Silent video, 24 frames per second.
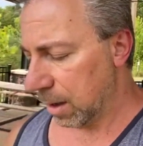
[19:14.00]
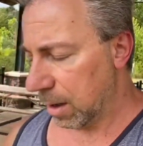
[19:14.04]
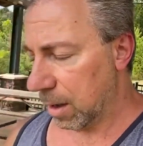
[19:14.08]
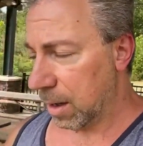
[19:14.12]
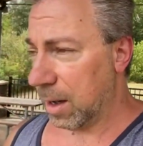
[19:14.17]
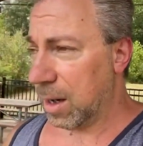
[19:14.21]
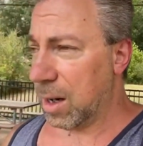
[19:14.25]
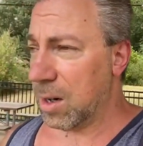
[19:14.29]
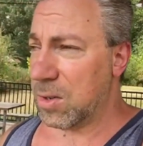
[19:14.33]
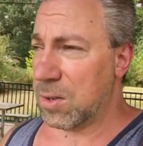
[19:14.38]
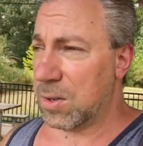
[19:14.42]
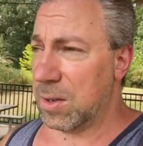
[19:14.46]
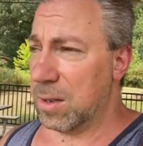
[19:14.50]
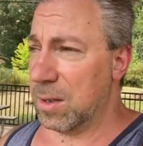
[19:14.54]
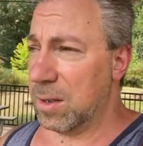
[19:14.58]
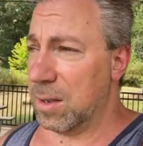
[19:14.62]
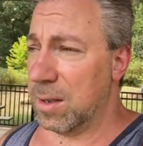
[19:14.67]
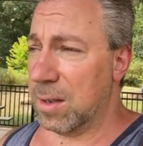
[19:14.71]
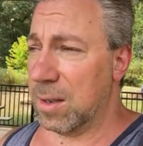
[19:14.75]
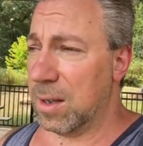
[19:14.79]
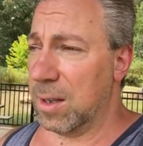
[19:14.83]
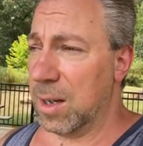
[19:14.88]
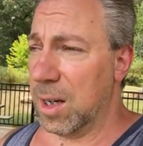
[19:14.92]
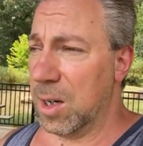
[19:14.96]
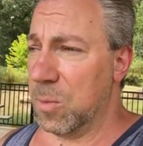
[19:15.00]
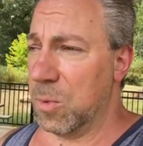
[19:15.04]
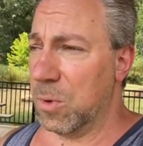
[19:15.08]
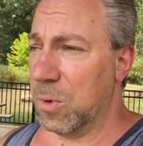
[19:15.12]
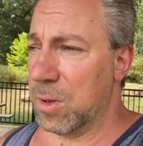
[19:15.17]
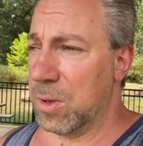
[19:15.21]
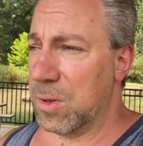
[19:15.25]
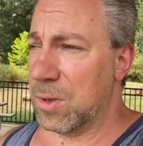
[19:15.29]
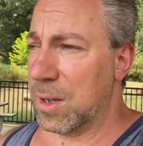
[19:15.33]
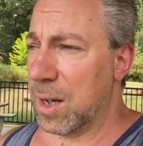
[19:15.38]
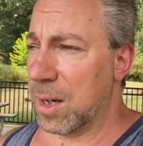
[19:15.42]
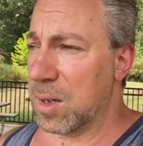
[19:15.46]
guess the
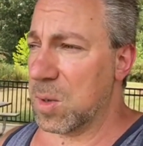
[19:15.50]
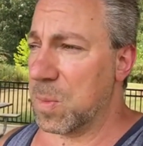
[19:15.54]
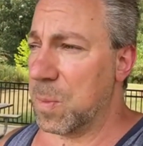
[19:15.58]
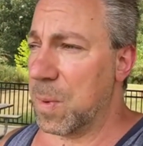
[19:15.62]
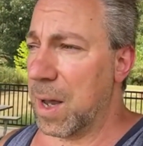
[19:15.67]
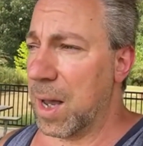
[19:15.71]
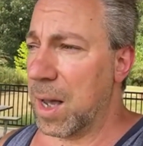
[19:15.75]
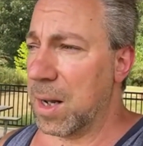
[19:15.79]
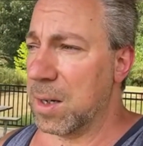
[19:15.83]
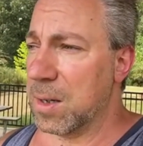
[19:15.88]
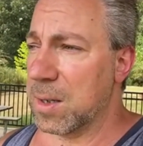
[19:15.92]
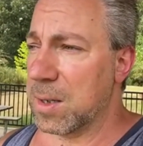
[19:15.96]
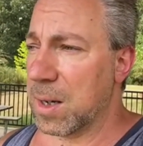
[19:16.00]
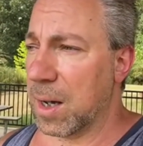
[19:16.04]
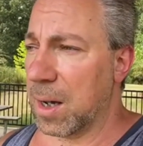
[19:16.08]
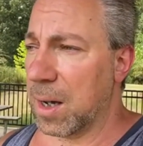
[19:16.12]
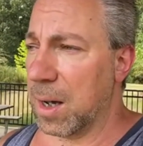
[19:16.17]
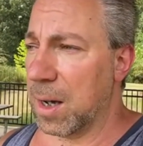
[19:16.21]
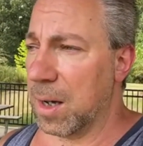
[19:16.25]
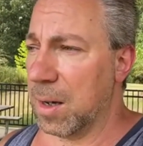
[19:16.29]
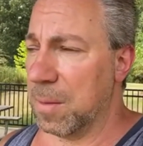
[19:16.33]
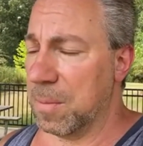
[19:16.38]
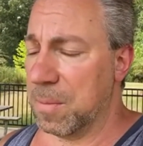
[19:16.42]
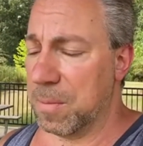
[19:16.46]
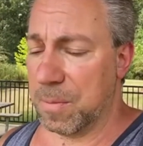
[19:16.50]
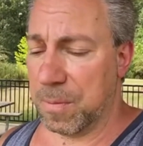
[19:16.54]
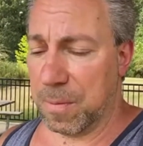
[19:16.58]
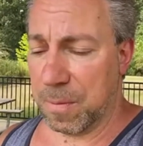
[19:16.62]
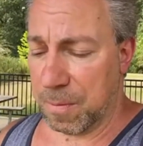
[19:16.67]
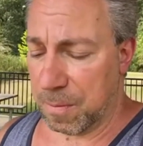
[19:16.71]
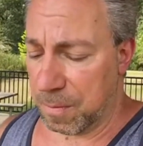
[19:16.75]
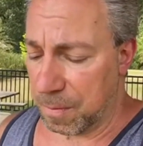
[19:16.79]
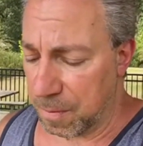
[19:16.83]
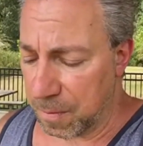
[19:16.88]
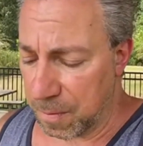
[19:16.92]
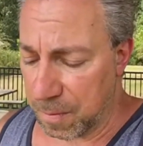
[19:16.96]
neighborhood's not as bad as I
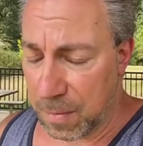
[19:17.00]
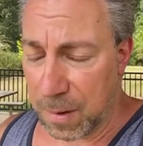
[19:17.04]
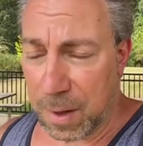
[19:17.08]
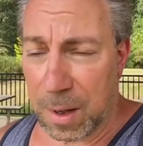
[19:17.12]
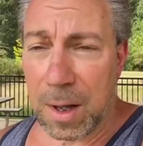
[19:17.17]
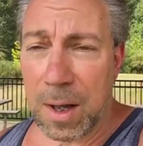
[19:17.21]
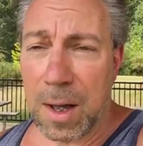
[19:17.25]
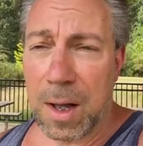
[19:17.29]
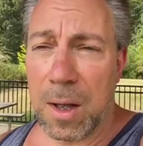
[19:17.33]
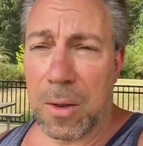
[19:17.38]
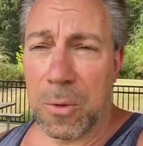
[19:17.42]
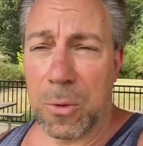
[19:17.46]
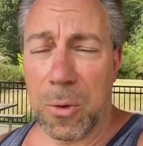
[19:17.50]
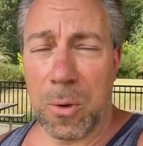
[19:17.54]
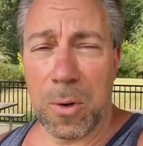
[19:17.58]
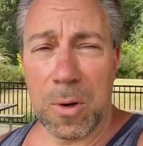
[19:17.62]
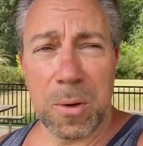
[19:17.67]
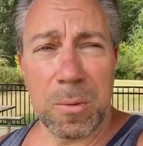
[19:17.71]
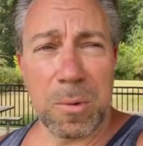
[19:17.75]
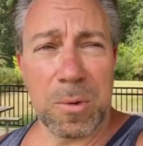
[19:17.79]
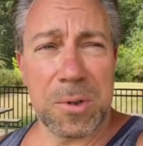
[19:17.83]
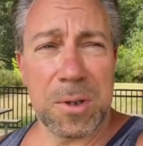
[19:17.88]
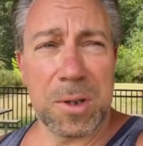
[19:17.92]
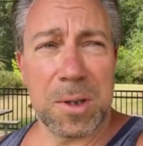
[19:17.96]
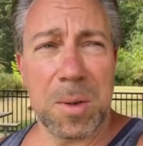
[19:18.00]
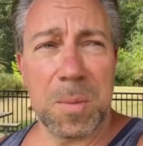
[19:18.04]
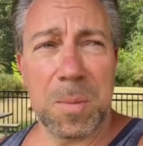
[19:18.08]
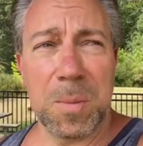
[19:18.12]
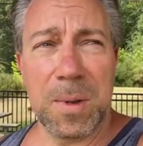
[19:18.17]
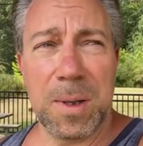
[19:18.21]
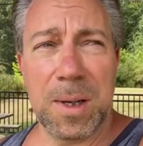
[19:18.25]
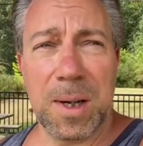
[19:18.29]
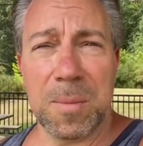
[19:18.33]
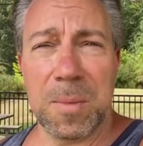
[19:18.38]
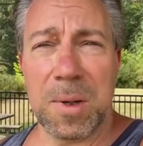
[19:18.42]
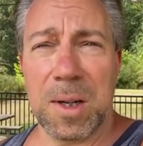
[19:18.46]
thought it was going to
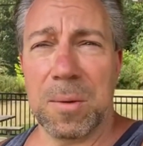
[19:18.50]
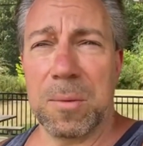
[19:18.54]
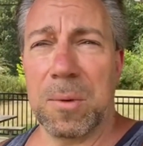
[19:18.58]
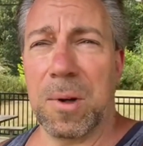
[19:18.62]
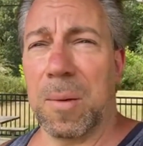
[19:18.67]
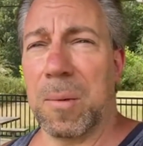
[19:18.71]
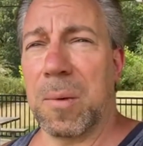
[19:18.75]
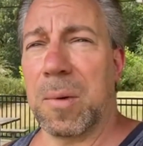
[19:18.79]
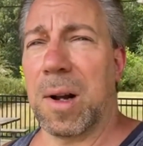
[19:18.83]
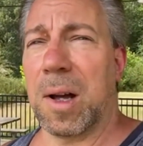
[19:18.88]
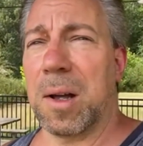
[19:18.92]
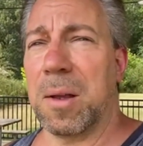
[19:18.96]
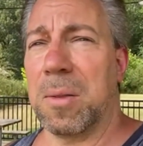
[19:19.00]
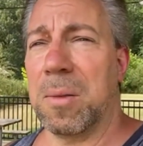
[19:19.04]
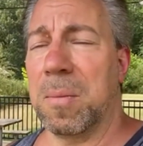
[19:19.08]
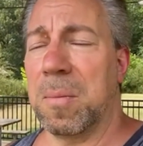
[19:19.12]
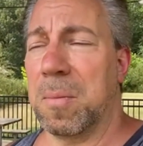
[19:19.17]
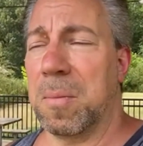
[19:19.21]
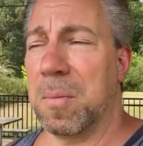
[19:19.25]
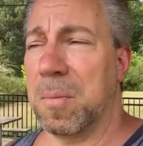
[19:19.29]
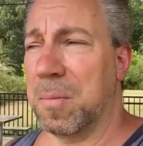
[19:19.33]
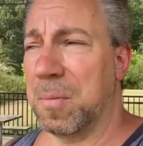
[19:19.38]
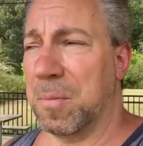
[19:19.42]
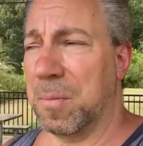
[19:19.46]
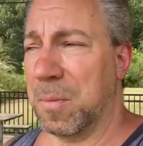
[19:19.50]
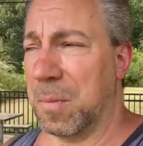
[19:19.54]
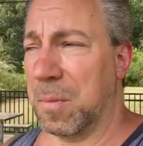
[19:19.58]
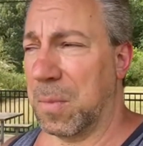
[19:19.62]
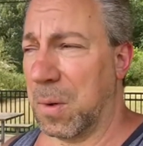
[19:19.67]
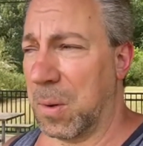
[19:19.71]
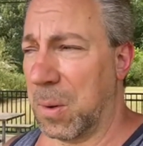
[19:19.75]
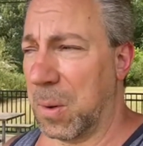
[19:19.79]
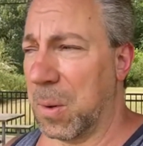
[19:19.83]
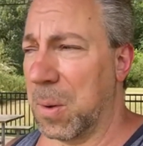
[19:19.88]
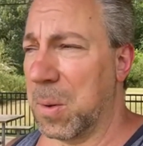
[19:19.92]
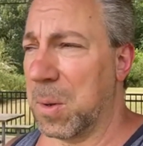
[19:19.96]
be. I mean, when I
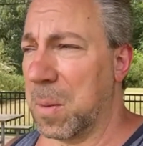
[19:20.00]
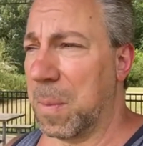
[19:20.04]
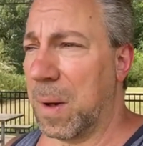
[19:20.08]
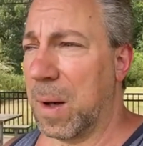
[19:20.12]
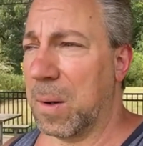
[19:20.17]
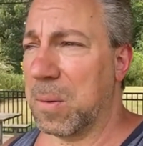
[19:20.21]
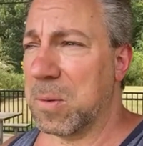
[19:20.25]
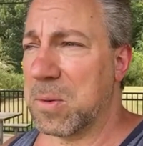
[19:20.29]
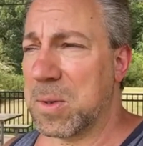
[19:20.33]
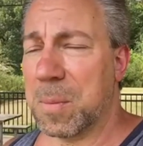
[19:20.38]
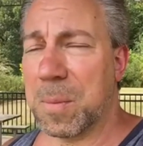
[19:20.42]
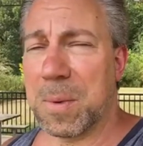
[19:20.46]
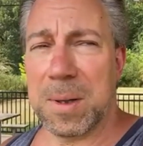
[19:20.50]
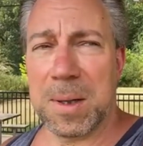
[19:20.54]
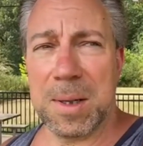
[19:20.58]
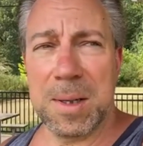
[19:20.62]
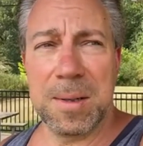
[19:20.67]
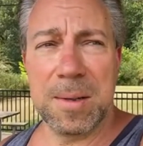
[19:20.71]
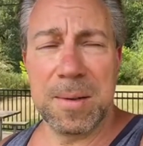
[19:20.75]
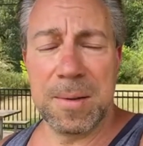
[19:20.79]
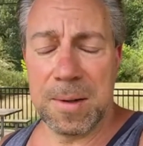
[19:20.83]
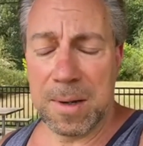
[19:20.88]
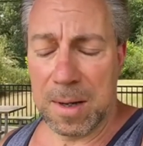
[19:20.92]
heard about somebody